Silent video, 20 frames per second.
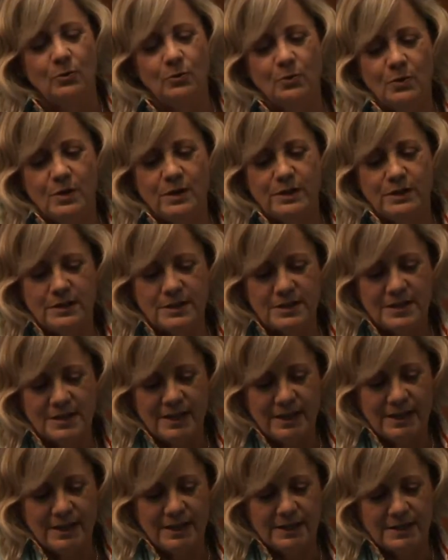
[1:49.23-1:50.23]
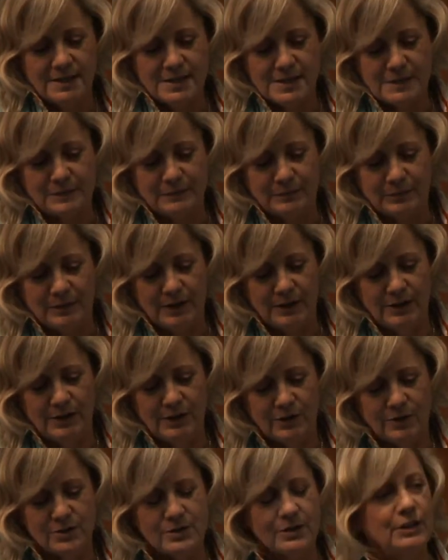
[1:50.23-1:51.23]
One is that
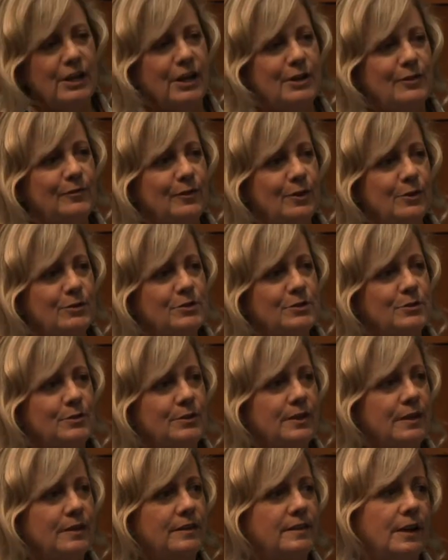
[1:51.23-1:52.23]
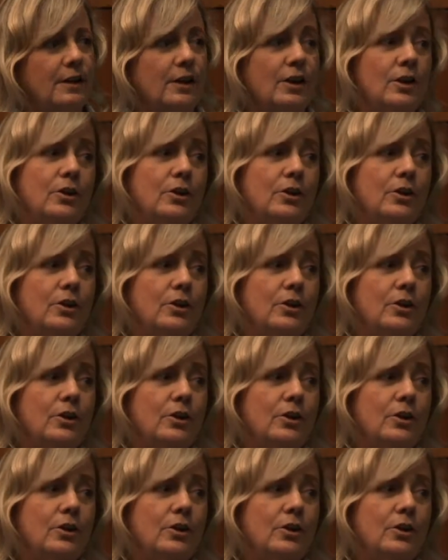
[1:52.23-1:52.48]
there's a lot of folks who think that,